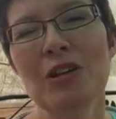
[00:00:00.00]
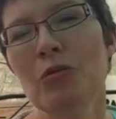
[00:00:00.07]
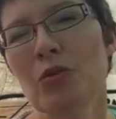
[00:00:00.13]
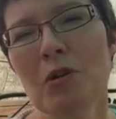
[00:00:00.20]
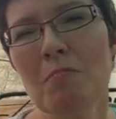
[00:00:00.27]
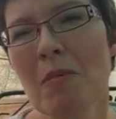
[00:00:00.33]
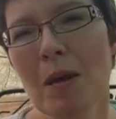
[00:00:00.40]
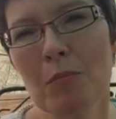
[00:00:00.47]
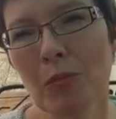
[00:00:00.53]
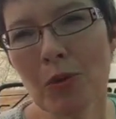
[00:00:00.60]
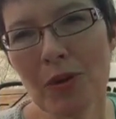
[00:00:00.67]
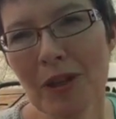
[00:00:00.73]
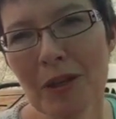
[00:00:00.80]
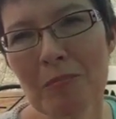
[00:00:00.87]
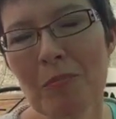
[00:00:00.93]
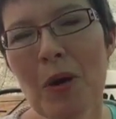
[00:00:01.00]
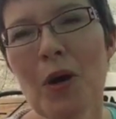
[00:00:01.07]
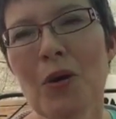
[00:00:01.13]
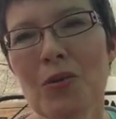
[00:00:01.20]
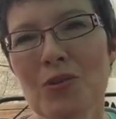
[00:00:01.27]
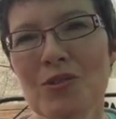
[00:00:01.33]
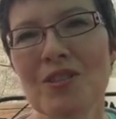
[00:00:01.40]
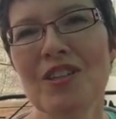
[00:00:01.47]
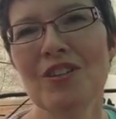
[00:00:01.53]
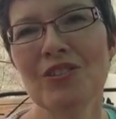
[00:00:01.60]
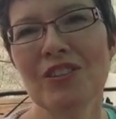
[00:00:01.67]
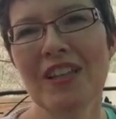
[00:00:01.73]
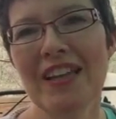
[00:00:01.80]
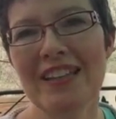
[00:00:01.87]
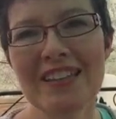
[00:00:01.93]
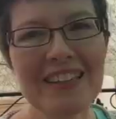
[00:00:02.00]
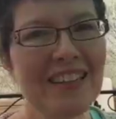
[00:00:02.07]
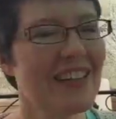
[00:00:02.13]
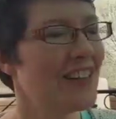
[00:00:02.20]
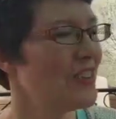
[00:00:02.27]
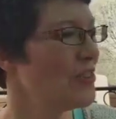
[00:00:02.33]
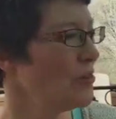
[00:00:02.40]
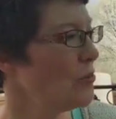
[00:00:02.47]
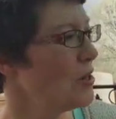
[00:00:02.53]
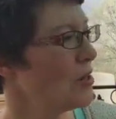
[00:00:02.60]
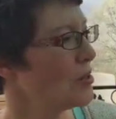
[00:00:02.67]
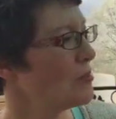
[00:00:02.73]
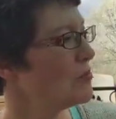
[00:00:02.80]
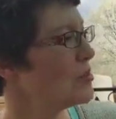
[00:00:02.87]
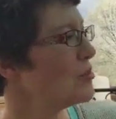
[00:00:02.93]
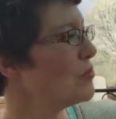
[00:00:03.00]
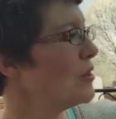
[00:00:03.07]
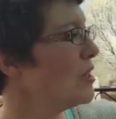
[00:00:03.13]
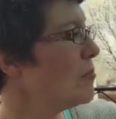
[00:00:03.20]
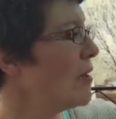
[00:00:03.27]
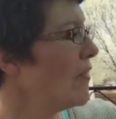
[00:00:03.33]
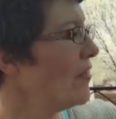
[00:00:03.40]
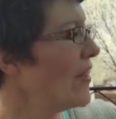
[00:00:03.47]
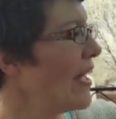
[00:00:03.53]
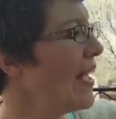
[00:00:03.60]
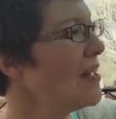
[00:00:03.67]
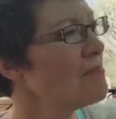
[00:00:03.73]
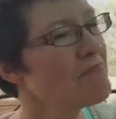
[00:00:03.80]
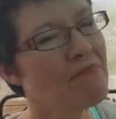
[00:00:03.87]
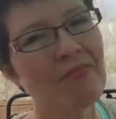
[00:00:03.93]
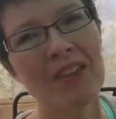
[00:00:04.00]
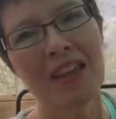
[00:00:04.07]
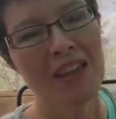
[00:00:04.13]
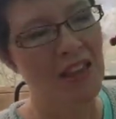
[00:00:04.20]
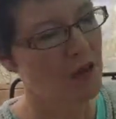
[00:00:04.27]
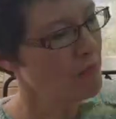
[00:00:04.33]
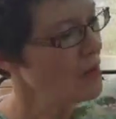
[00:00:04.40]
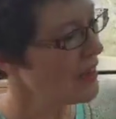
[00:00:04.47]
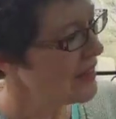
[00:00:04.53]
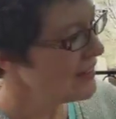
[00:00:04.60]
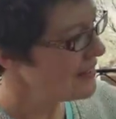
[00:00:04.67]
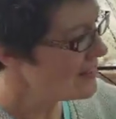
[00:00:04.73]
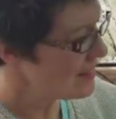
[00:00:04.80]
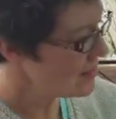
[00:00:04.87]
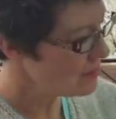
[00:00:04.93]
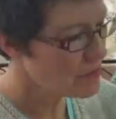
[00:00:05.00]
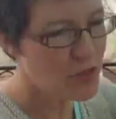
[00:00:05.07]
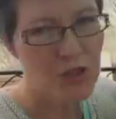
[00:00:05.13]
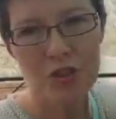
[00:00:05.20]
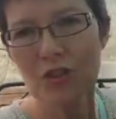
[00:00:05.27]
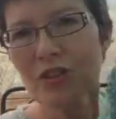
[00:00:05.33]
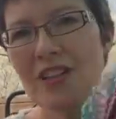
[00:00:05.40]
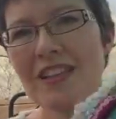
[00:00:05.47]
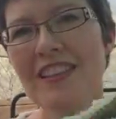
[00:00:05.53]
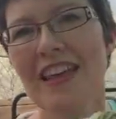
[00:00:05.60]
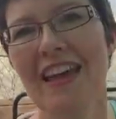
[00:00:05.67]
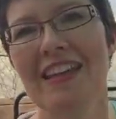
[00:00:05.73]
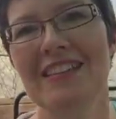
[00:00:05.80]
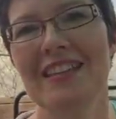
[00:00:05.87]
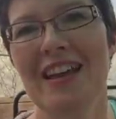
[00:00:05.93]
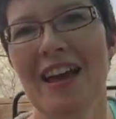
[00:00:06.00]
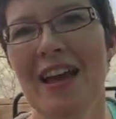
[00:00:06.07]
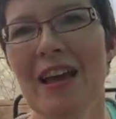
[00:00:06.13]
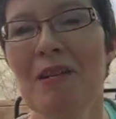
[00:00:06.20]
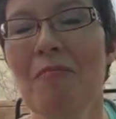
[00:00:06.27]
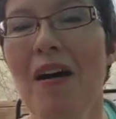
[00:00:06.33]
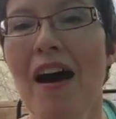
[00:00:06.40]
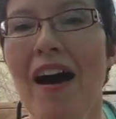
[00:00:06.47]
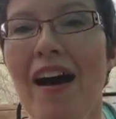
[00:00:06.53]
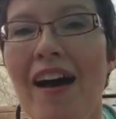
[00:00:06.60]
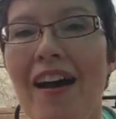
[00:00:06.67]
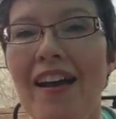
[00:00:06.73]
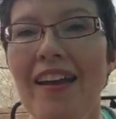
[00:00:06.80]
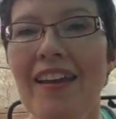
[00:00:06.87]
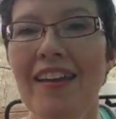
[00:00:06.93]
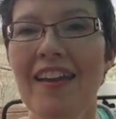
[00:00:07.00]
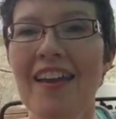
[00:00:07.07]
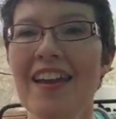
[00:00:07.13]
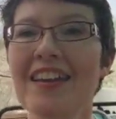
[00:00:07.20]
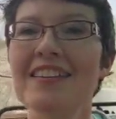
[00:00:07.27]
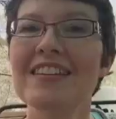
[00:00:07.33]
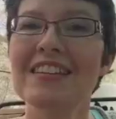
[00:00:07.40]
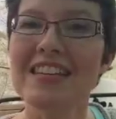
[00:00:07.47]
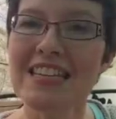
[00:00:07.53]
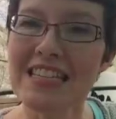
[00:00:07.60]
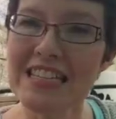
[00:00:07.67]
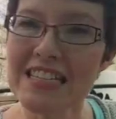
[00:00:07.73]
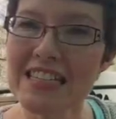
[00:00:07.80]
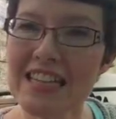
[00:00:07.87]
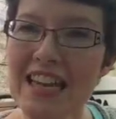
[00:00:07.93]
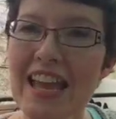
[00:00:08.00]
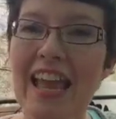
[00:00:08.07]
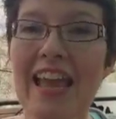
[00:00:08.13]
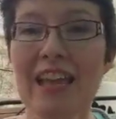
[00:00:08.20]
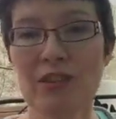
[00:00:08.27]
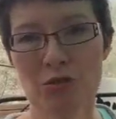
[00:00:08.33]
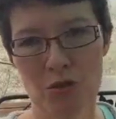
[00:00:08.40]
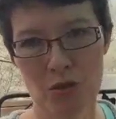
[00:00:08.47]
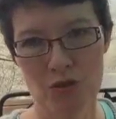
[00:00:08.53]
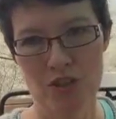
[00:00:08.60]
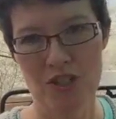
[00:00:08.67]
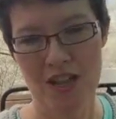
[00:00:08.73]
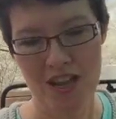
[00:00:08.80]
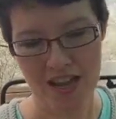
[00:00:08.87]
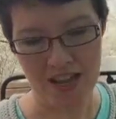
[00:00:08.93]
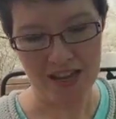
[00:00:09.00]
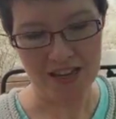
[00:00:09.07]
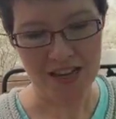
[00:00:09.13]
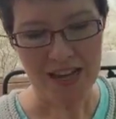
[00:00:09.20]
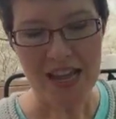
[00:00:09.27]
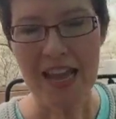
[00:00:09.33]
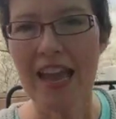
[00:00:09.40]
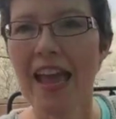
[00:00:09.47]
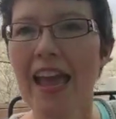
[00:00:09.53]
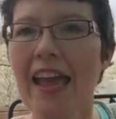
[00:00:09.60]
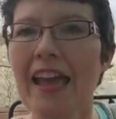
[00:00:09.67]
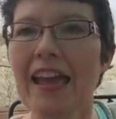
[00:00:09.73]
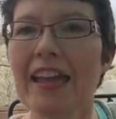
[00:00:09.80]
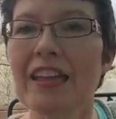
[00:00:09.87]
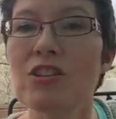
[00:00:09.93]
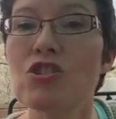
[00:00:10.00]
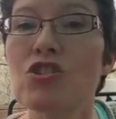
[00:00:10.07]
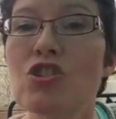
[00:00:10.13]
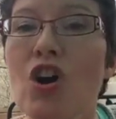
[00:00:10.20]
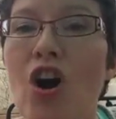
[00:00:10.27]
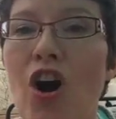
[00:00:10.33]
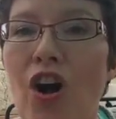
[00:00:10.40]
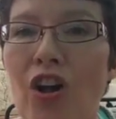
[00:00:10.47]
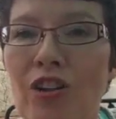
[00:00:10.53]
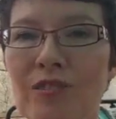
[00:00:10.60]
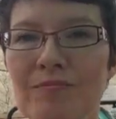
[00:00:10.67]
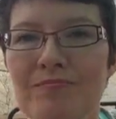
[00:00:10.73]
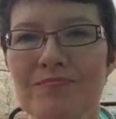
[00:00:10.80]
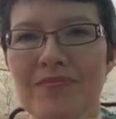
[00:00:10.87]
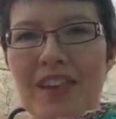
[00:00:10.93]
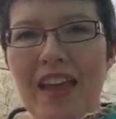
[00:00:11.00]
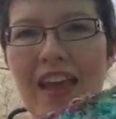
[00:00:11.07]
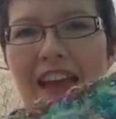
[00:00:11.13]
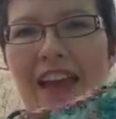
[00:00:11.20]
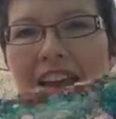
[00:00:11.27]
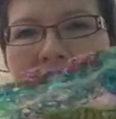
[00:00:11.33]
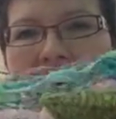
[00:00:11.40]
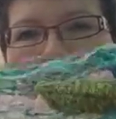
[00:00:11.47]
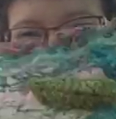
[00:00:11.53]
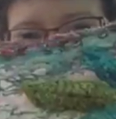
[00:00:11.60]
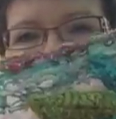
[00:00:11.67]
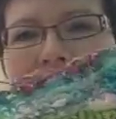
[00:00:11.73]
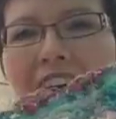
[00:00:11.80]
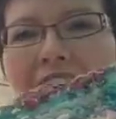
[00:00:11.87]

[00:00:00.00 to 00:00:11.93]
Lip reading: remembering post here lately, and you're welcome to read about that. But during that time, I knitted and crocheted a shawl, and